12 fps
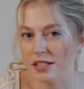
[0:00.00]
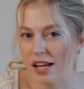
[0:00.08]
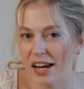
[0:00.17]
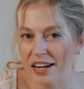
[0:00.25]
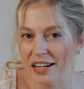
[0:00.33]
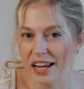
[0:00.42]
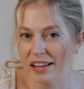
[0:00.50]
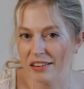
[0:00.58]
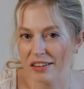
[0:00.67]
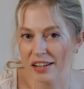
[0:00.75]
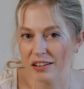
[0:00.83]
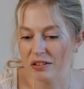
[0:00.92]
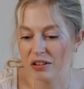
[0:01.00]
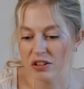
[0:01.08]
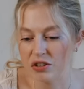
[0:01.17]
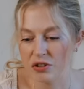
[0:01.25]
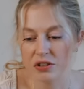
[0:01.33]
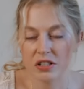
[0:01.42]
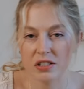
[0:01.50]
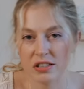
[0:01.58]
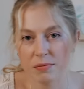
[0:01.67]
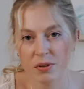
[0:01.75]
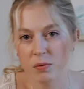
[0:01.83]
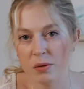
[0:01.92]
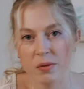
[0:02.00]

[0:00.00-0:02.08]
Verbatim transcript: side and then it turned into something way